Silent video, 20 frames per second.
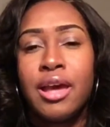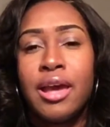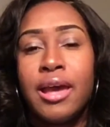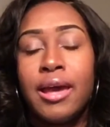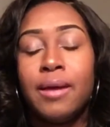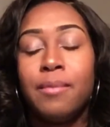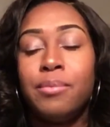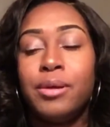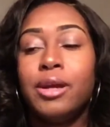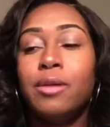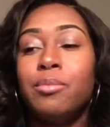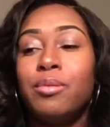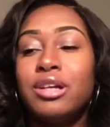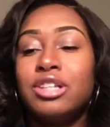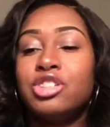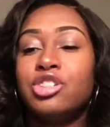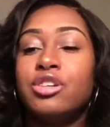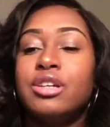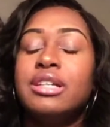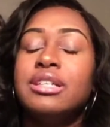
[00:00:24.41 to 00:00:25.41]
And peer
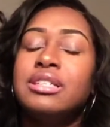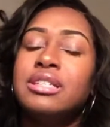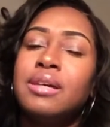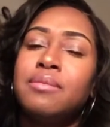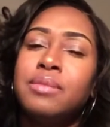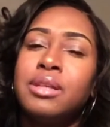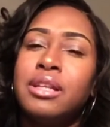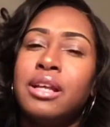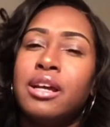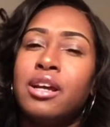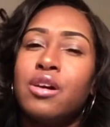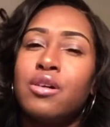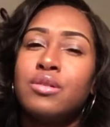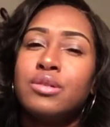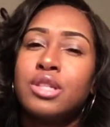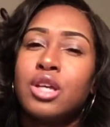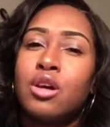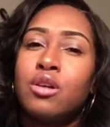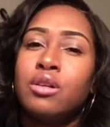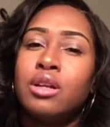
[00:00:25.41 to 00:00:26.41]
pressure is something that goes
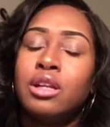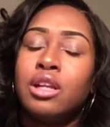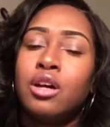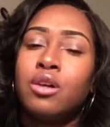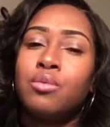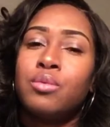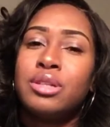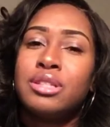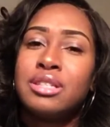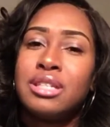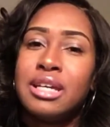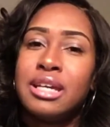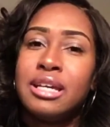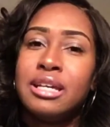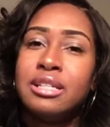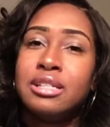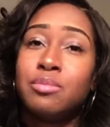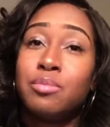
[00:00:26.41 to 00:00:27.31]
on along with teens,